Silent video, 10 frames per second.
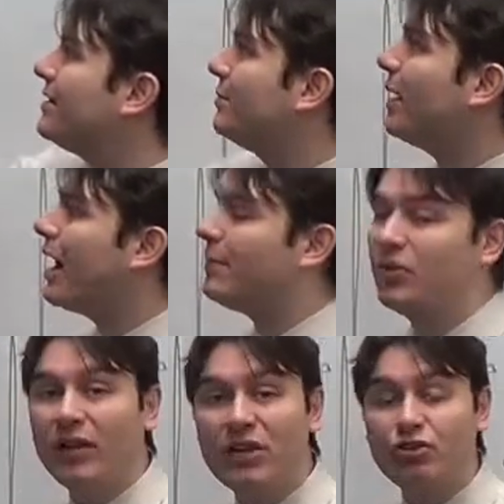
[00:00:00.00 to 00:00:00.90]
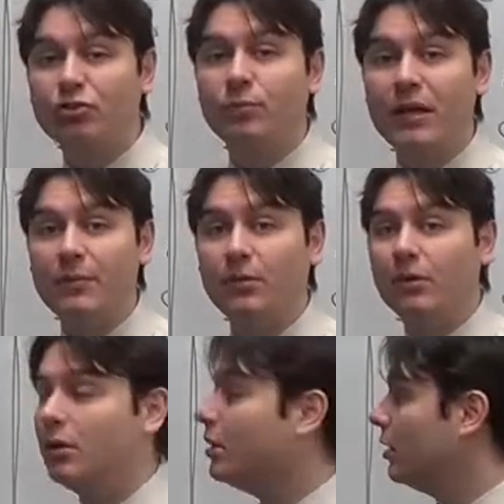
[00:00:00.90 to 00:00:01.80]
some population
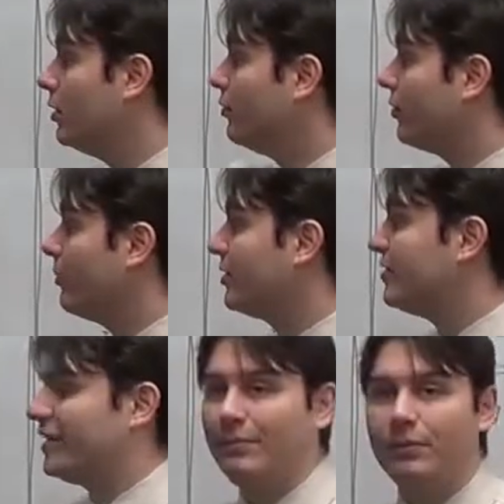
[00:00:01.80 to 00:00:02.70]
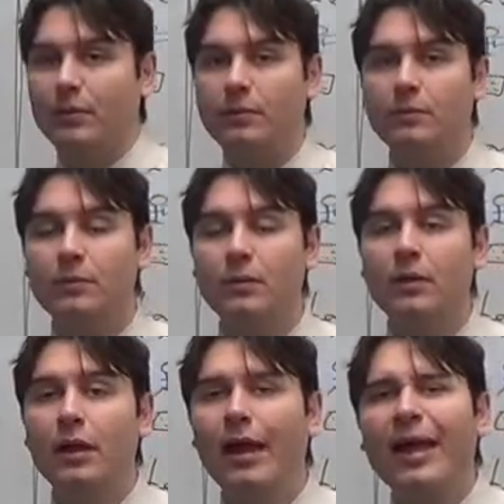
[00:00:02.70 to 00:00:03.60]
people from our sample.
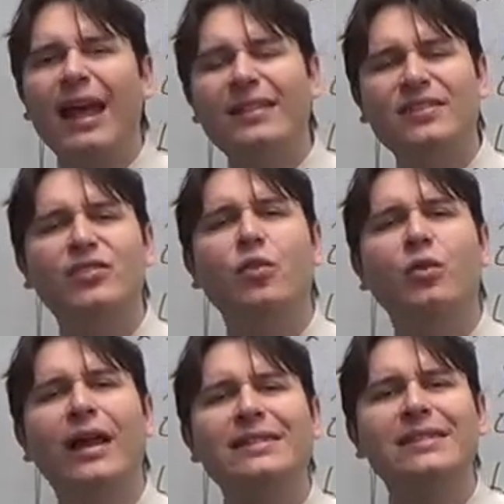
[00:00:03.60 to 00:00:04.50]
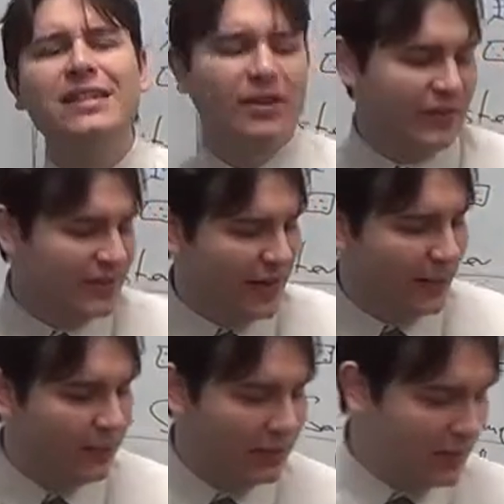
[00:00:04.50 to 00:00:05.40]
And that's the whole idea of a
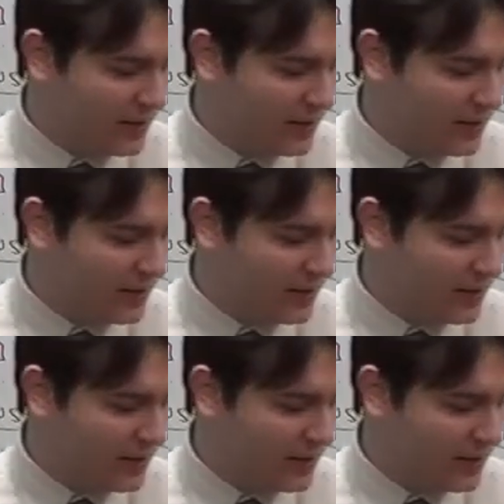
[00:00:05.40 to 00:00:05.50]
sample in